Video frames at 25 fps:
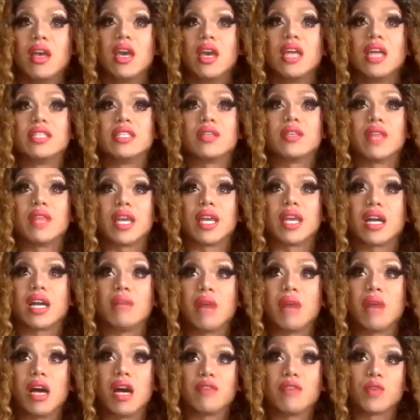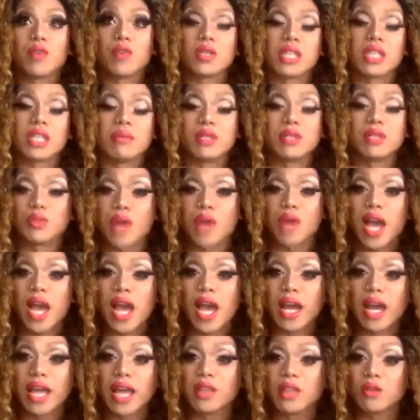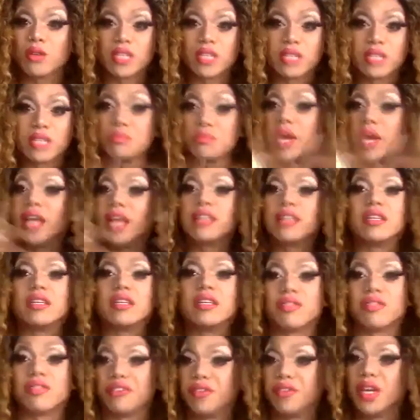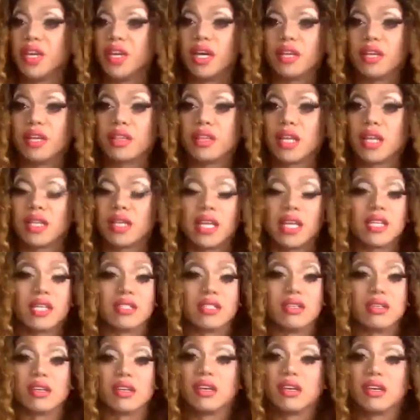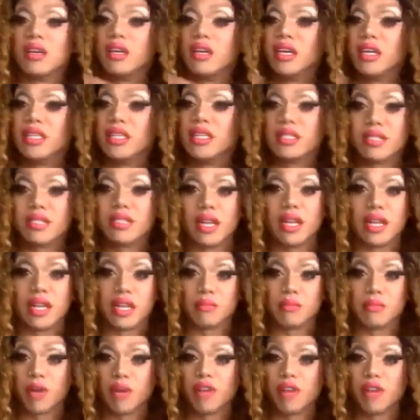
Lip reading: And so they come out first time in drag and they're just painted for filth. Like they just look stunning.